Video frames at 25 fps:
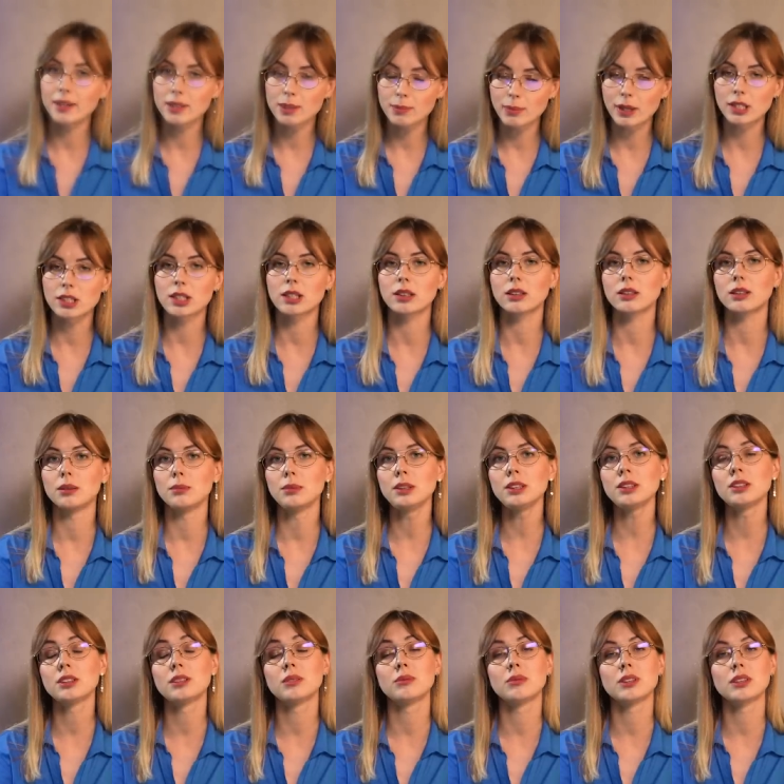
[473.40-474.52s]
and a special
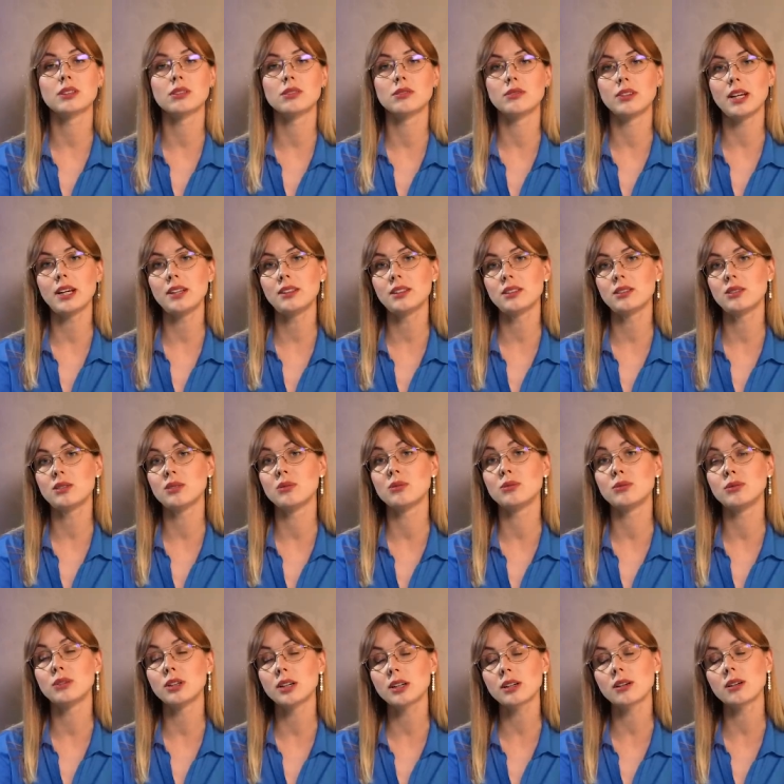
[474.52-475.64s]
commission was created to
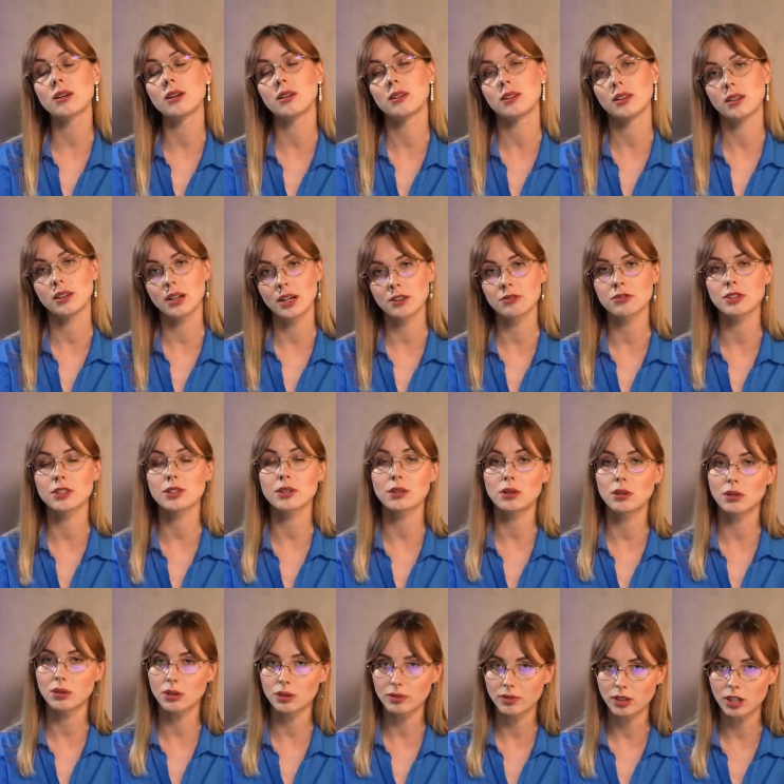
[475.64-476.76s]
work on the country's
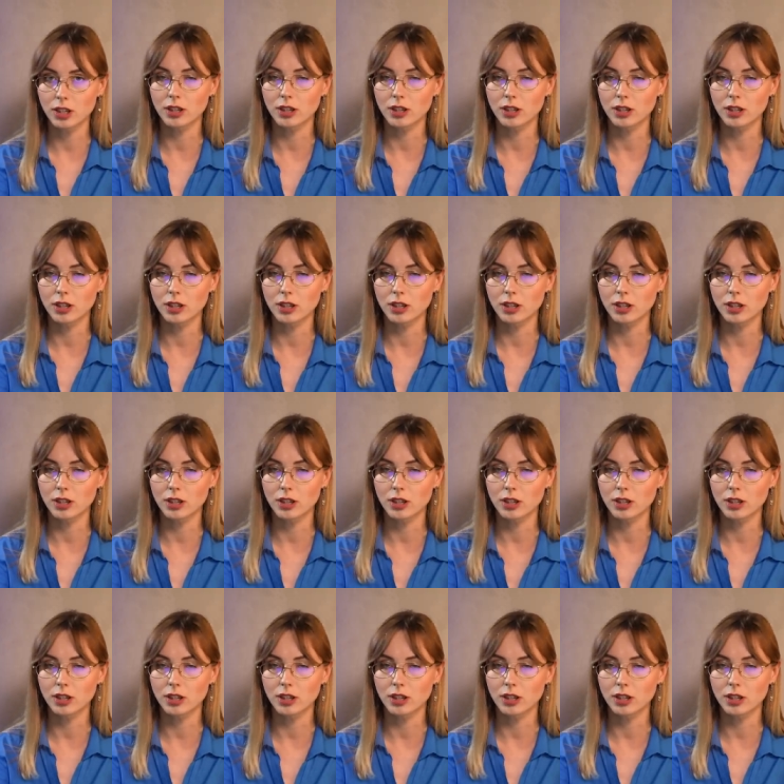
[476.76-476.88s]
coat of